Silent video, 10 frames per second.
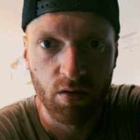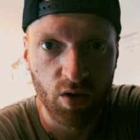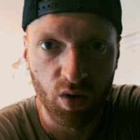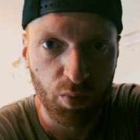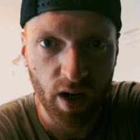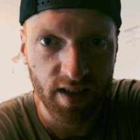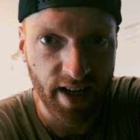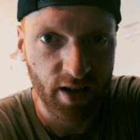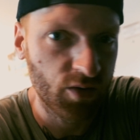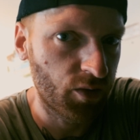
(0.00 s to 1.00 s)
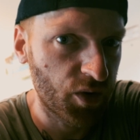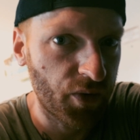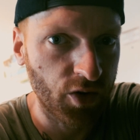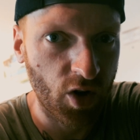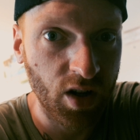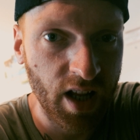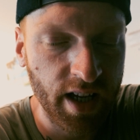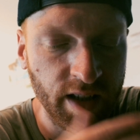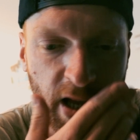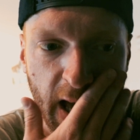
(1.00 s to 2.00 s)
do the price like what we found
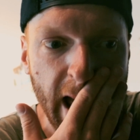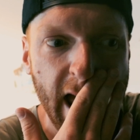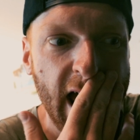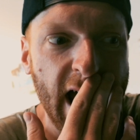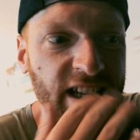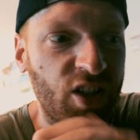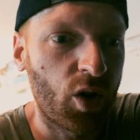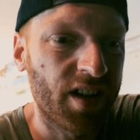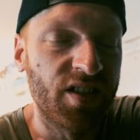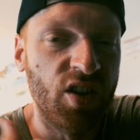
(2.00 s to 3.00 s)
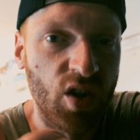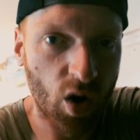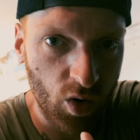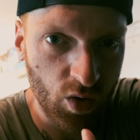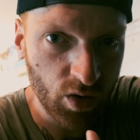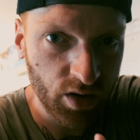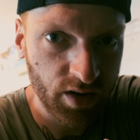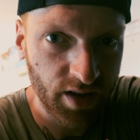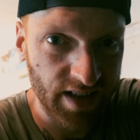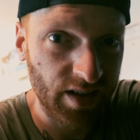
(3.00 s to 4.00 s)
online. And he told us, no,
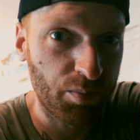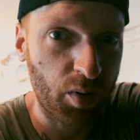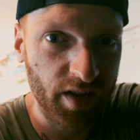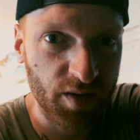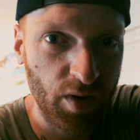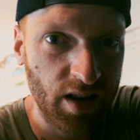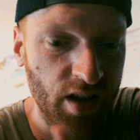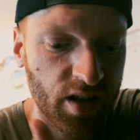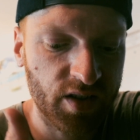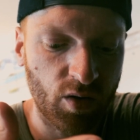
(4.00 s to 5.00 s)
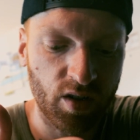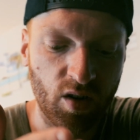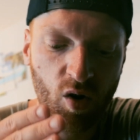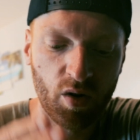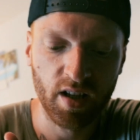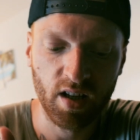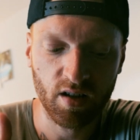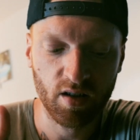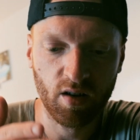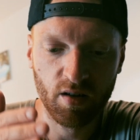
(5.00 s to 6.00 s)
that's not possible. So
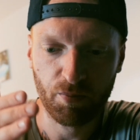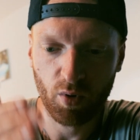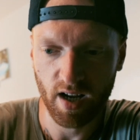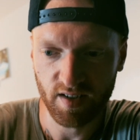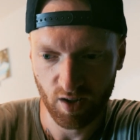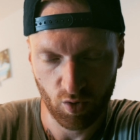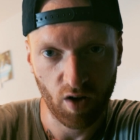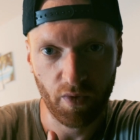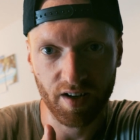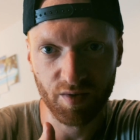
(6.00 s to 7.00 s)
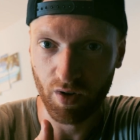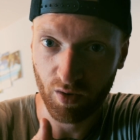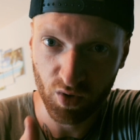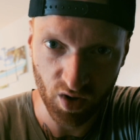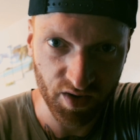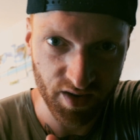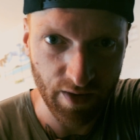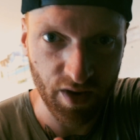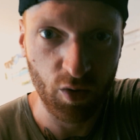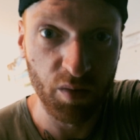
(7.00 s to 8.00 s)
only price he could offer us was
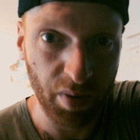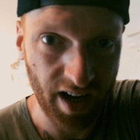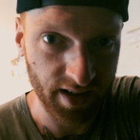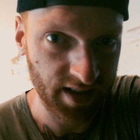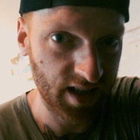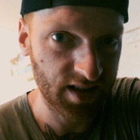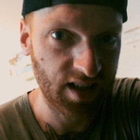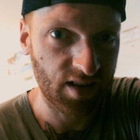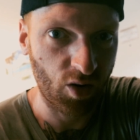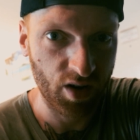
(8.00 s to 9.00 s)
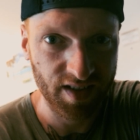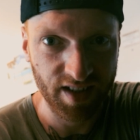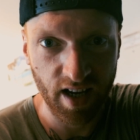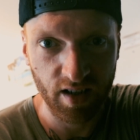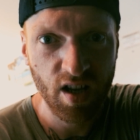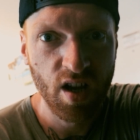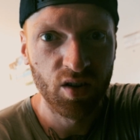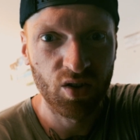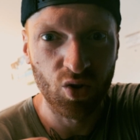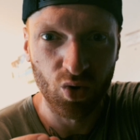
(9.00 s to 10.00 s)
2,700 baht. And he told us then
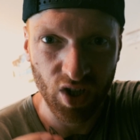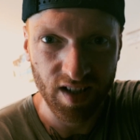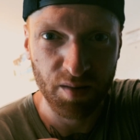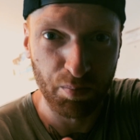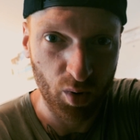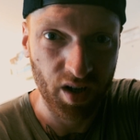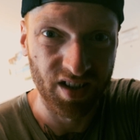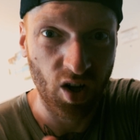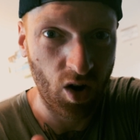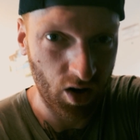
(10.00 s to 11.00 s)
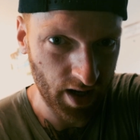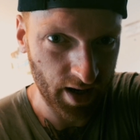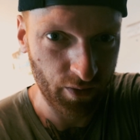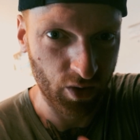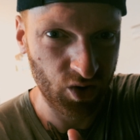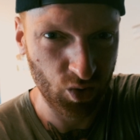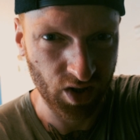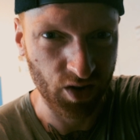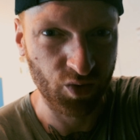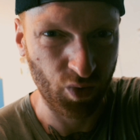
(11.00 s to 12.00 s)
to just book it online for
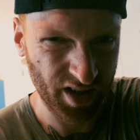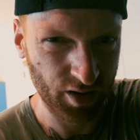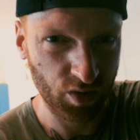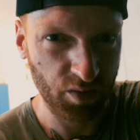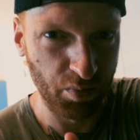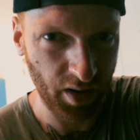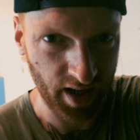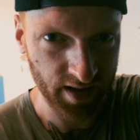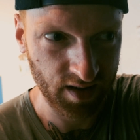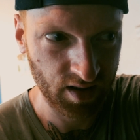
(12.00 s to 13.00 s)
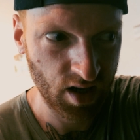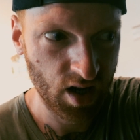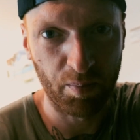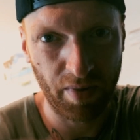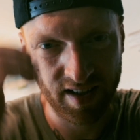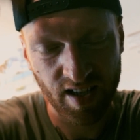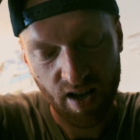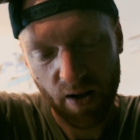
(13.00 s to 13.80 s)
2,100 baht. But